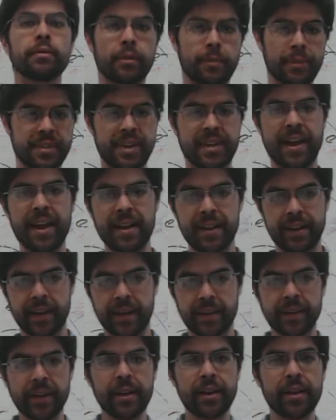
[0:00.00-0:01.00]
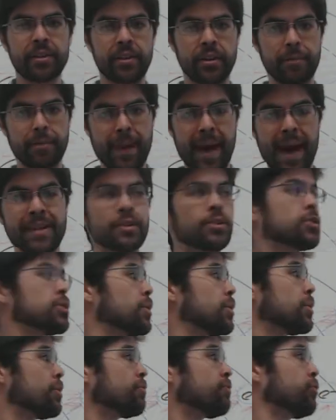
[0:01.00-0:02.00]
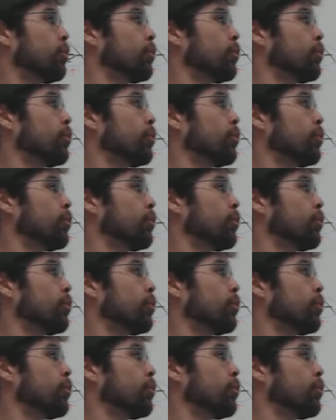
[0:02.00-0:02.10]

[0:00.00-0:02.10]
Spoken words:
Let me say that again. The magnitude of the